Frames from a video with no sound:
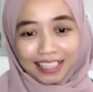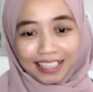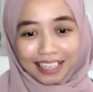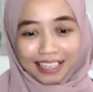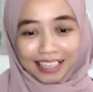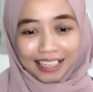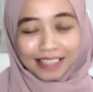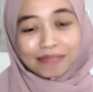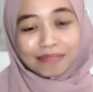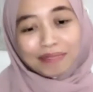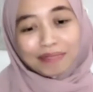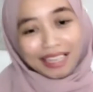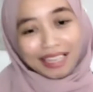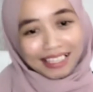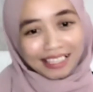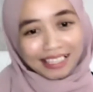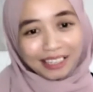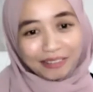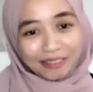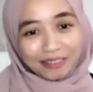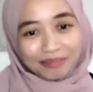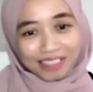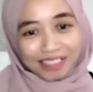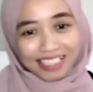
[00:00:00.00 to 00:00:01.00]
as my
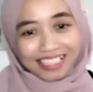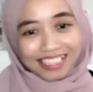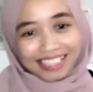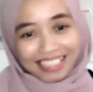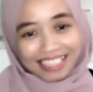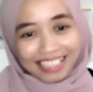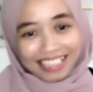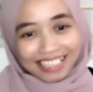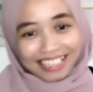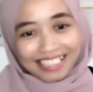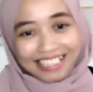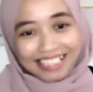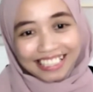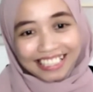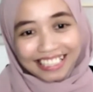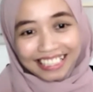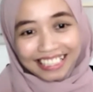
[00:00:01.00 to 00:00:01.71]
side business.